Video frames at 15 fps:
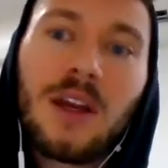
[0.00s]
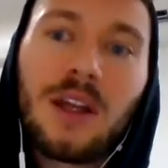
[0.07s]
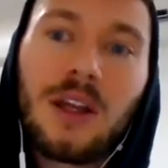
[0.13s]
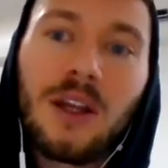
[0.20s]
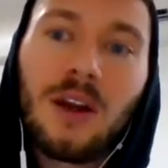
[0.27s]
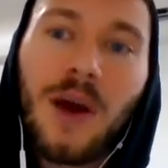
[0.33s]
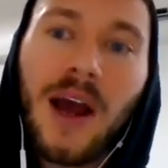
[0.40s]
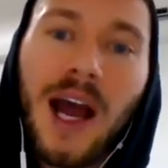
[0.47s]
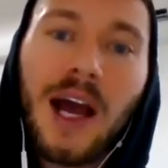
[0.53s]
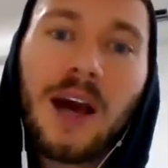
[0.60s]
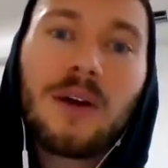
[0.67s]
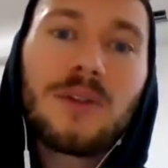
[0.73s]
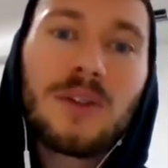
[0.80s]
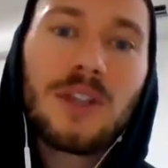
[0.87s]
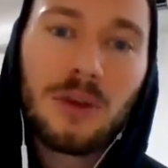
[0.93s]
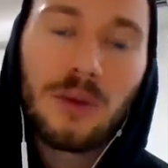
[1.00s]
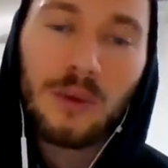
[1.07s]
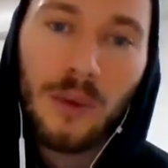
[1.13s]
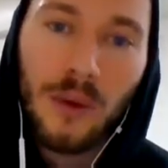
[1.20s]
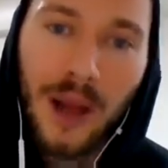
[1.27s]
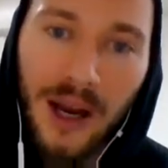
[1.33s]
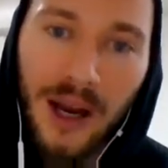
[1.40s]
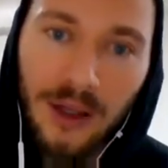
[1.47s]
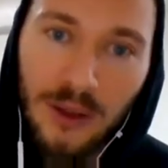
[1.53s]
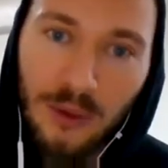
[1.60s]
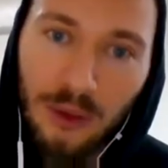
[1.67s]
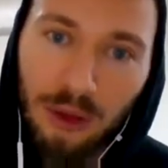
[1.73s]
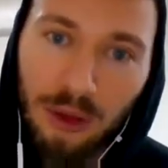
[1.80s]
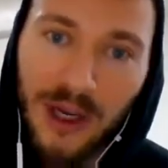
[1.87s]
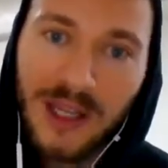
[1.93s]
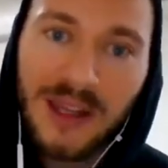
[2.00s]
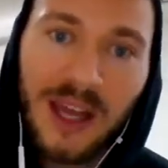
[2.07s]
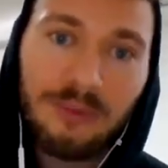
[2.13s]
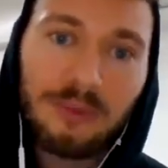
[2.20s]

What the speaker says: you know, how do you create that